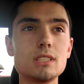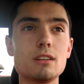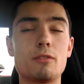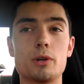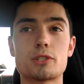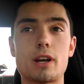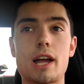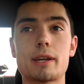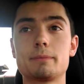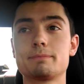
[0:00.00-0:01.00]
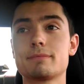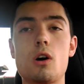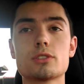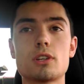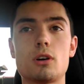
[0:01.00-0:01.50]
Voice crack.
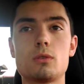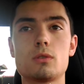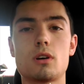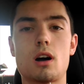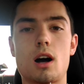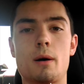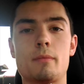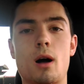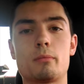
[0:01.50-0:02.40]
Also, I'm